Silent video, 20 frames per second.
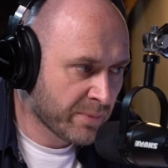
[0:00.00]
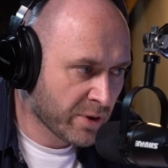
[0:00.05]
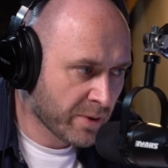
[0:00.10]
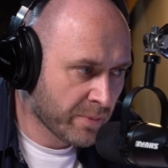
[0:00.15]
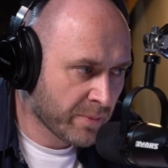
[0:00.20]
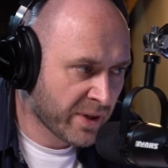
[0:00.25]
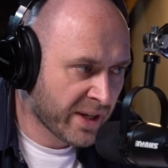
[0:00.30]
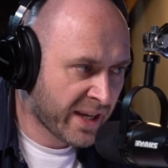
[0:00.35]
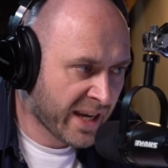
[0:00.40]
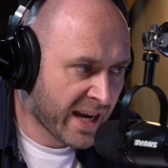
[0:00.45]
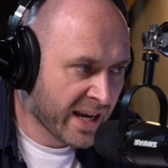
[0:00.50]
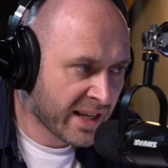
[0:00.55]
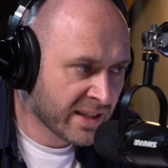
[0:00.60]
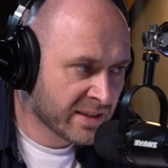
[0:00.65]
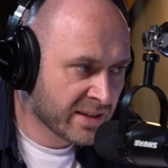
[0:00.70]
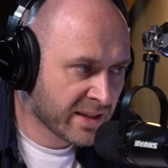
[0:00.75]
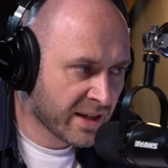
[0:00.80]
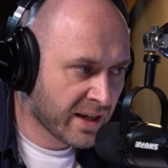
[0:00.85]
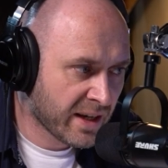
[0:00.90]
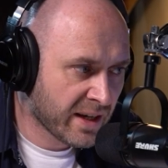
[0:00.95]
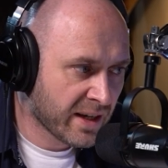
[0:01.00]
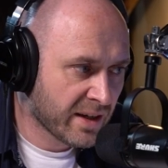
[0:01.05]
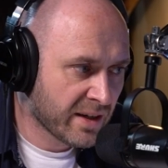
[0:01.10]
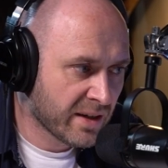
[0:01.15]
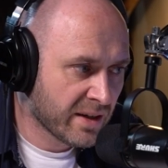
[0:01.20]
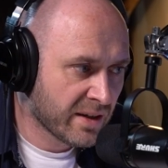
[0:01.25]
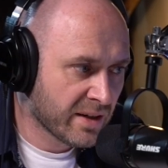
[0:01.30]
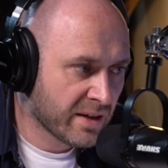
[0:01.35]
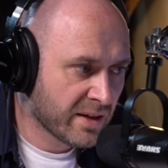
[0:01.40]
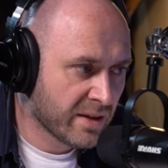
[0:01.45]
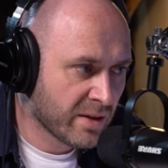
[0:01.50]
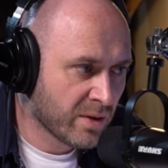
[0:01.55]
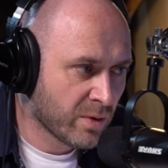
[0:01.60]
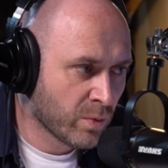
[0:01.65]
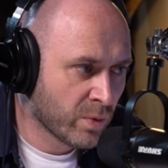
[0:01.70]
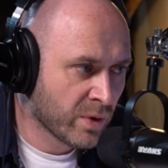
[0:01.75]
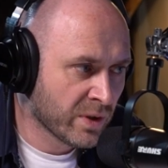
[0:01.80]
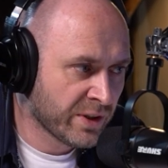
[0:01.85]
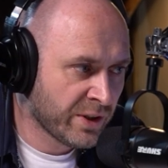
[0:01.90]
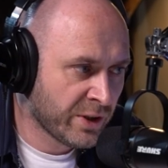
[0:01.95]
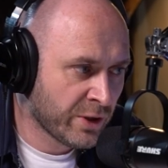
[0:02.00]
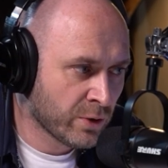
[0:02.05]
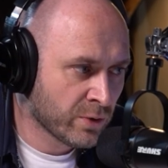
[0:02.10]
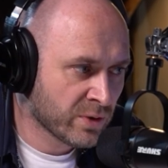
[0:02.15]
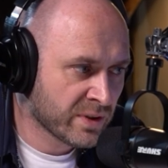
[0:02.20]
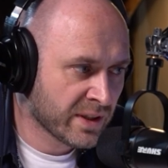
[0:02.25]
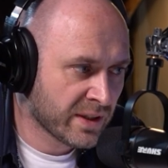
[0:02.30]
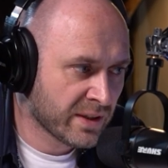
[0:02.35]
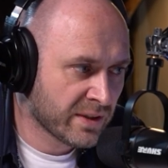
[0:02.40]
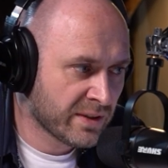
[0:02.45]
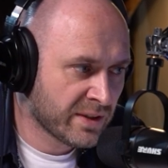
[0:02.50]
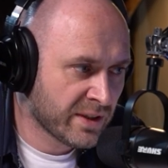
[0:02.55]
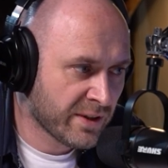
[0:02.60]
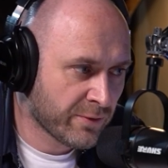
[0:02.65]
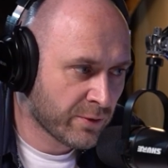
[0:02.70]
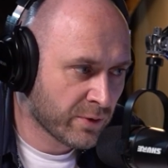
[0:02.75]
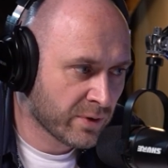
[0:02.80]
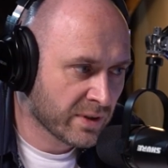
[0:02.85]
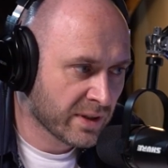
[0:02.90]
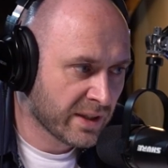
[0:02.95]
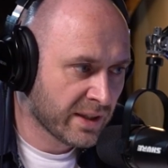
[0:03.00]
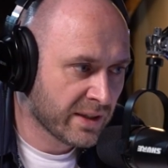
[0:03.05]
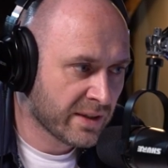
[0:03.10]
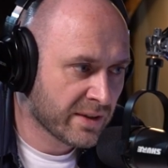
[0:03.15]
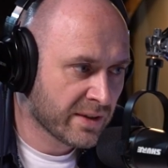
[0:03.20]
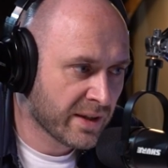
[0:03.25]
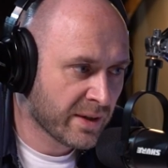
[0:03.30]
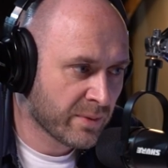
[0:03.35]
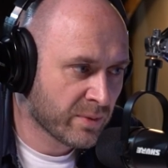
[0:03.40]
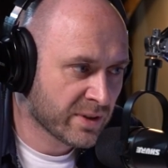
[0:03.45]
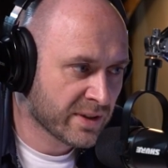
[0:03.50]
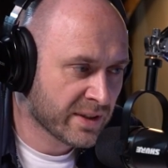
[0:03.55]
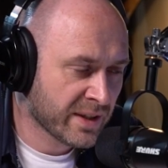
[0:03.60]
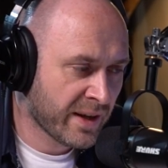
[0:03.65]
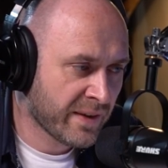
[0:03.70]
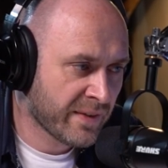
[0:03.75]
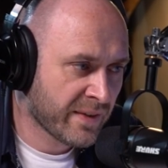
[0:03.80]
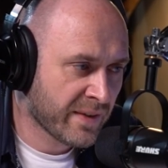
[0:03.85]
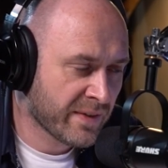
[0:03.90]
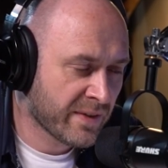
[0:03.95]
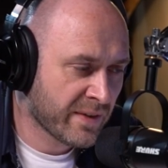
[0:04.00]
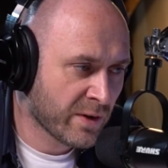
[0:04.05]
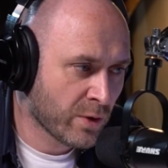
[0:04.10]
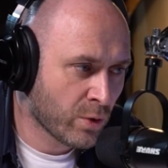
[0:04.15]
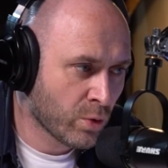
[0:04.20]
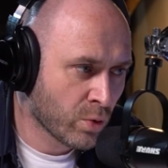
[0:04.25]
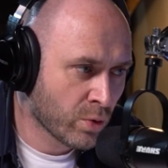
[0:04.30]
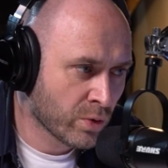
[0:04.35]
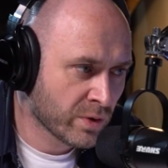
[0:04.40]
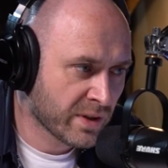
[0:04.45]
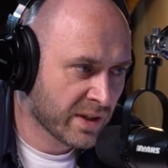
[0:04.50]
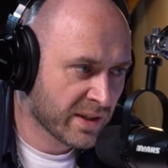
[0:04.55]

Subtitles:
propaganda will use it differently. They will say that the court